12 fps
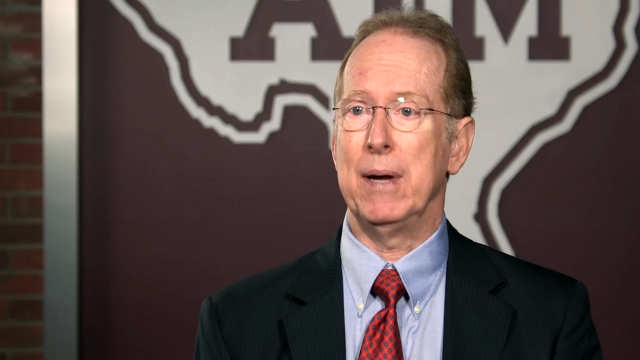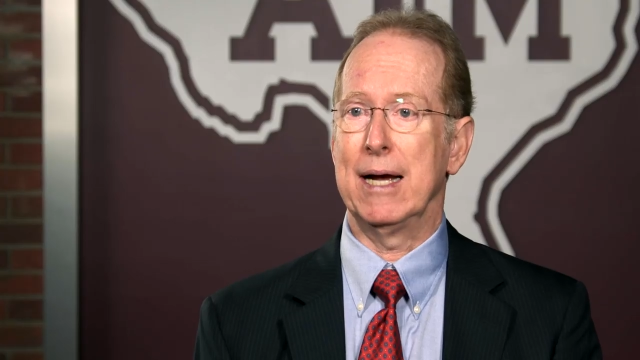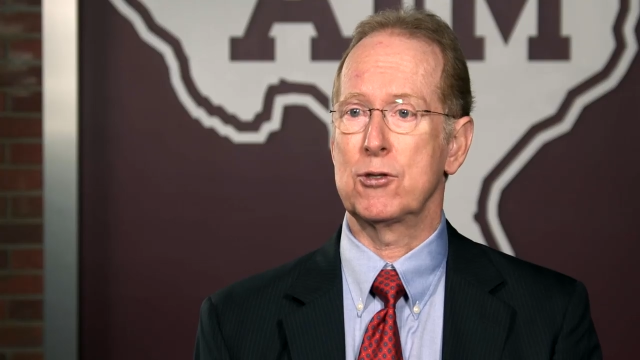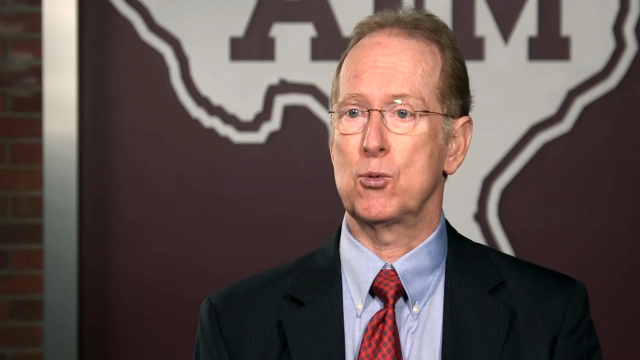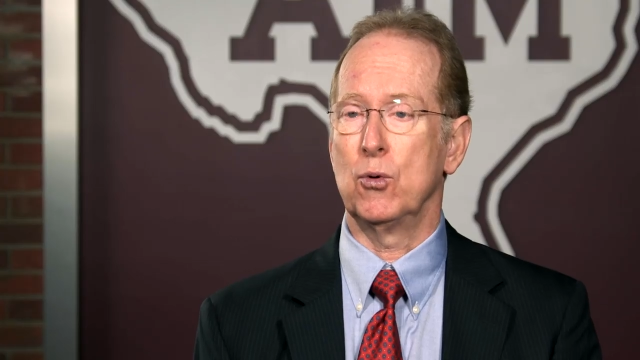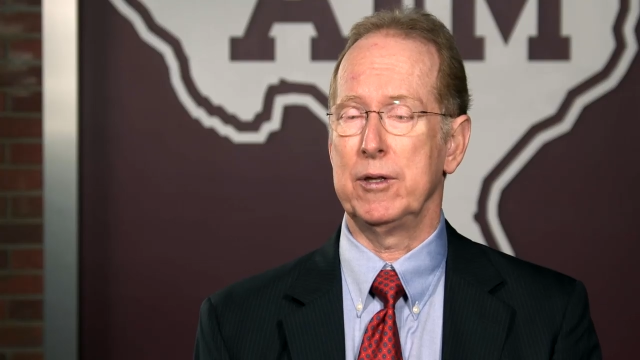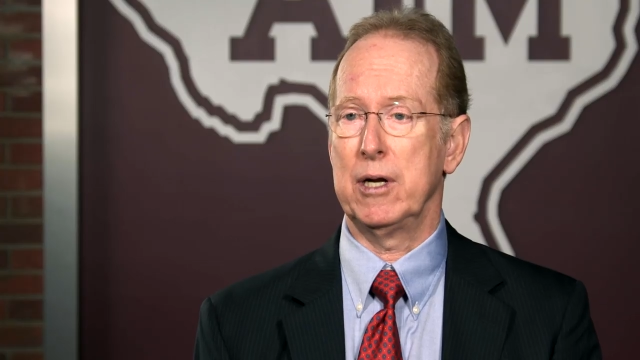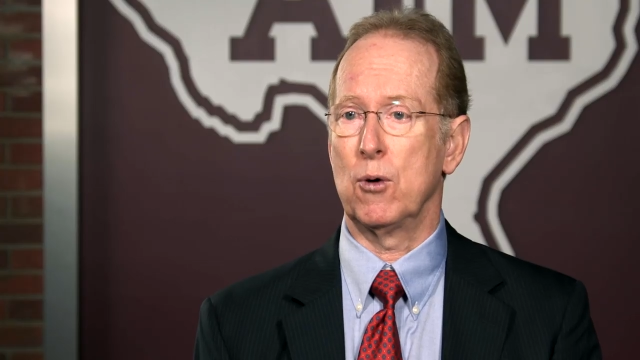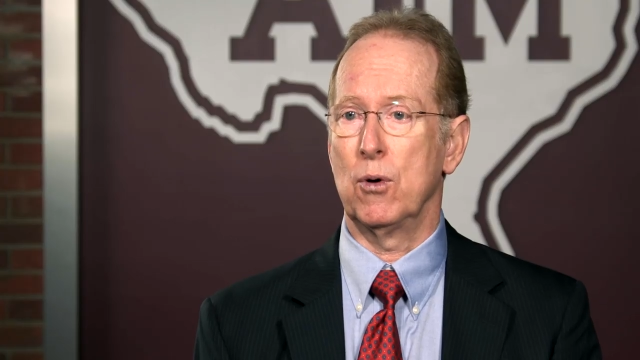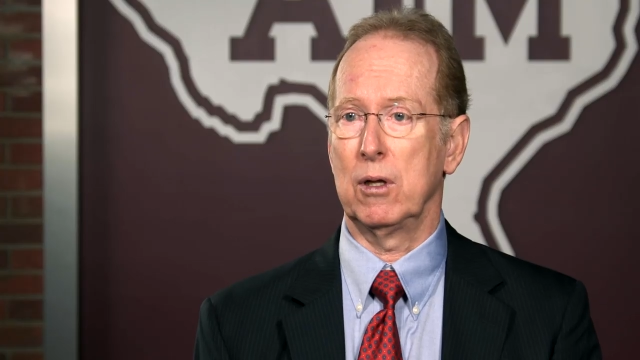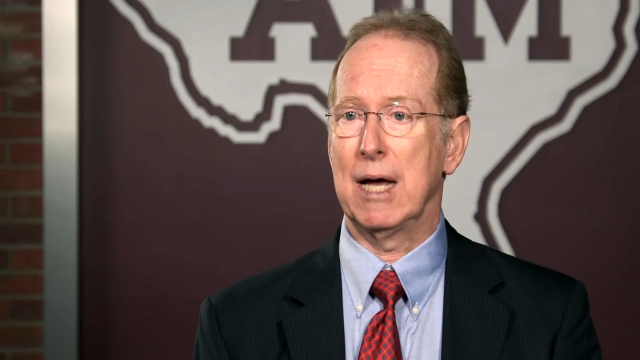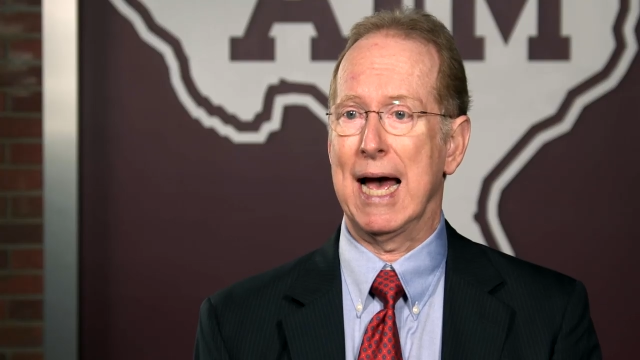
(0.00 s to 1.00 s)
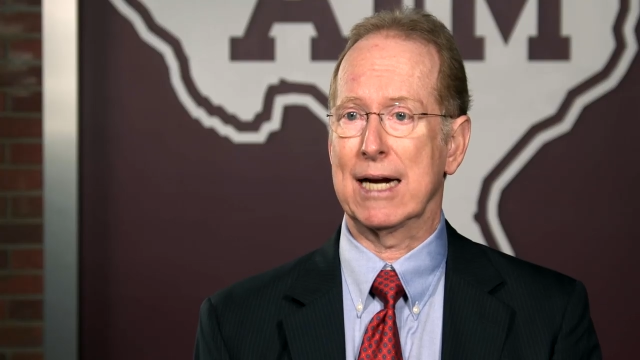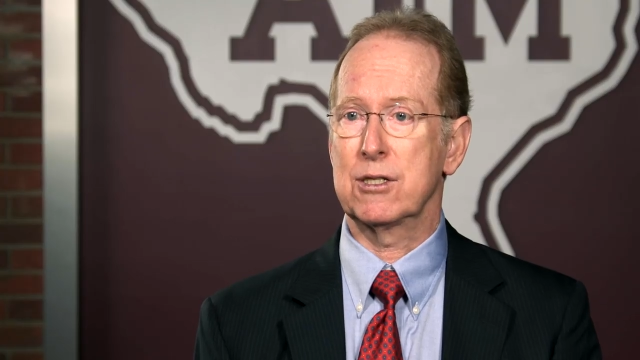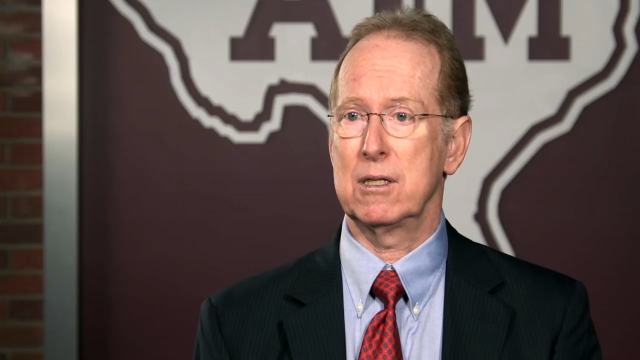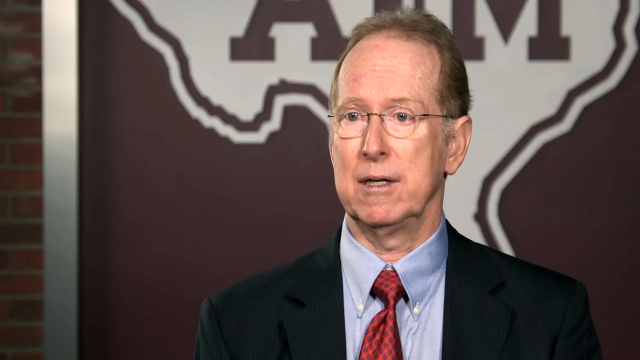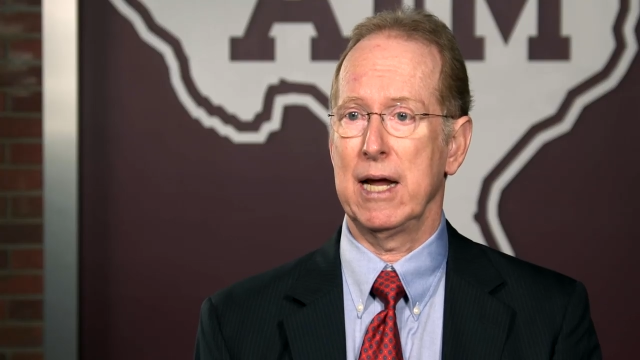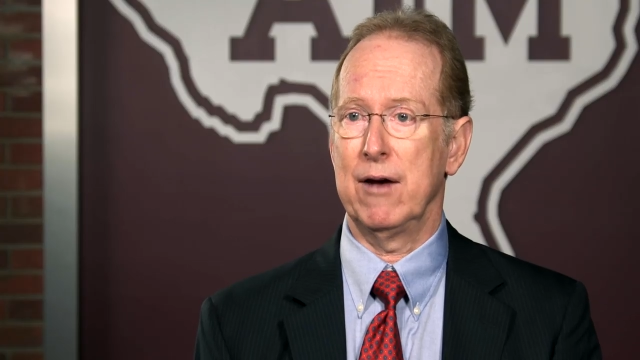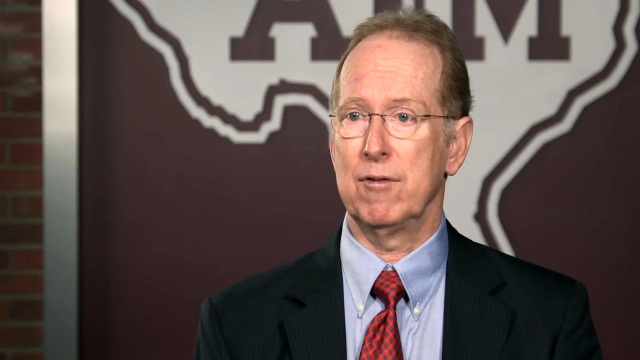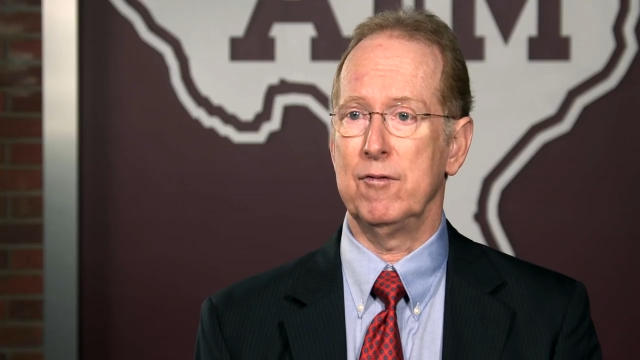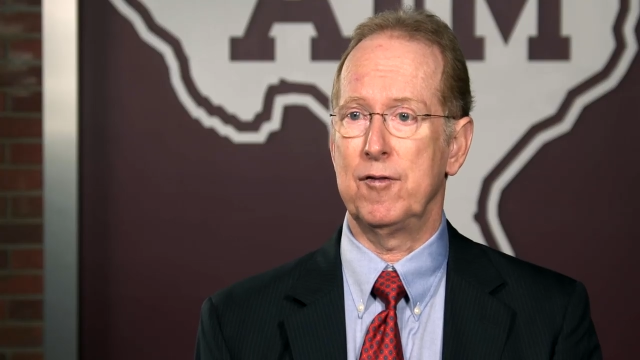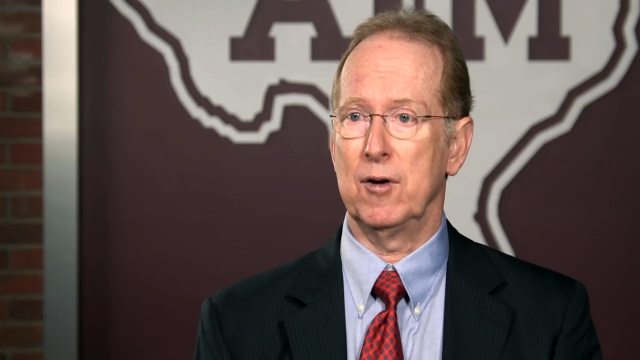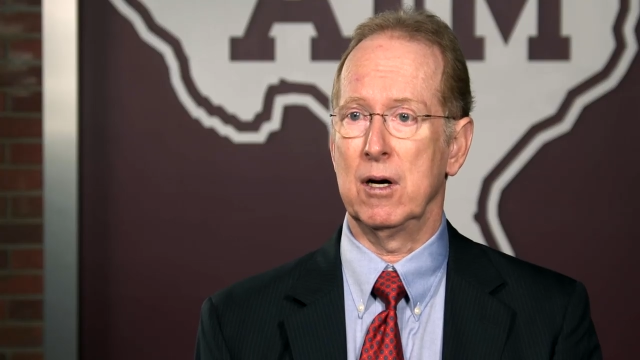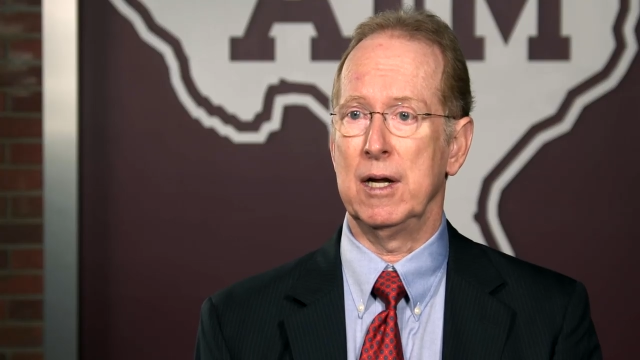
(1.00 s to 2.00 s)
best when they're relaxed and having
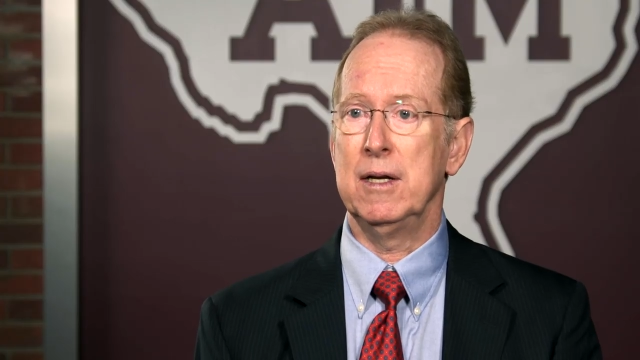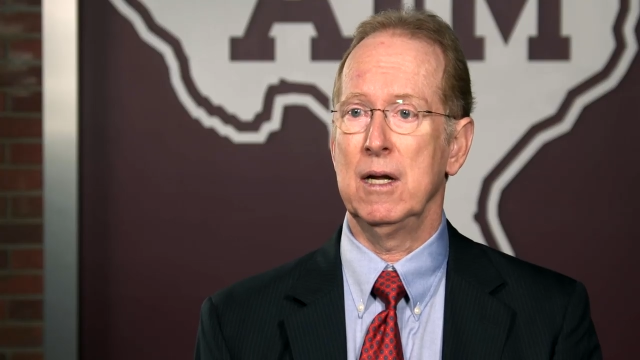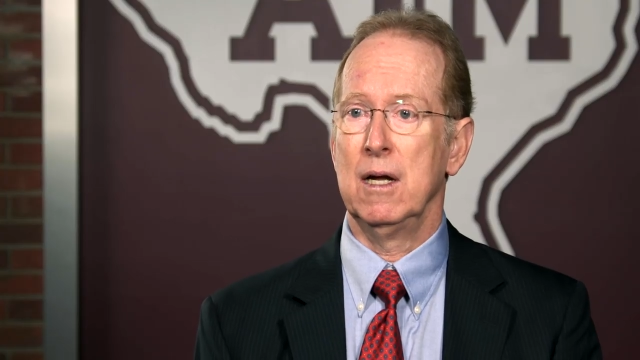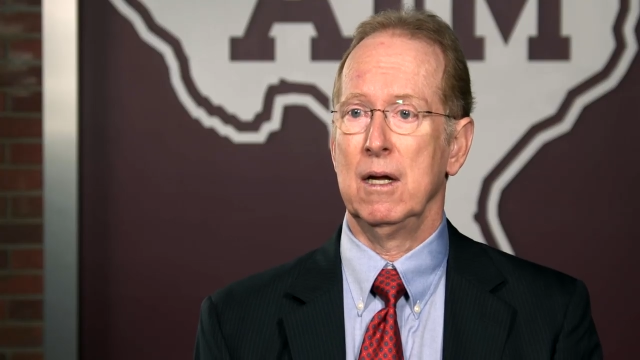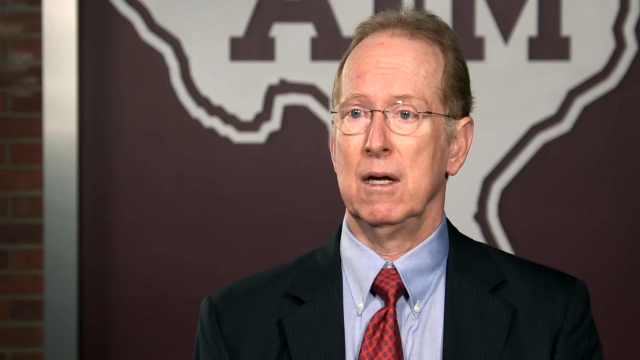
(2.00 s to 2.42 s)
fun.